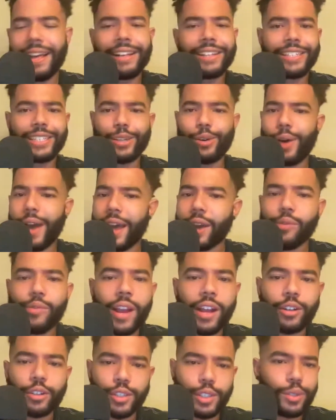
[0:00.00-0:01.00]
still had
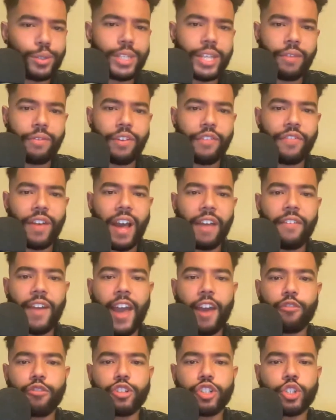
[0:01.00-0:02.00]
around a 275
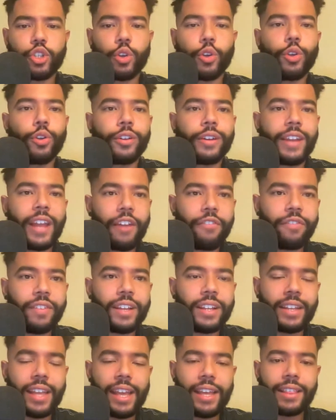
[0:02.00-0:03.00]
average. So you'll
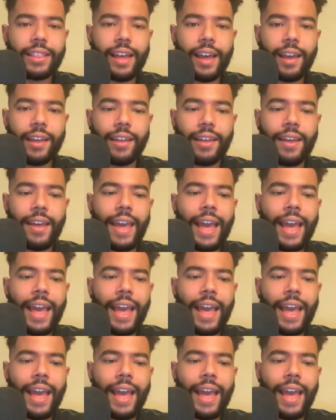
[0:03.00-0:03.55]
definitely take that.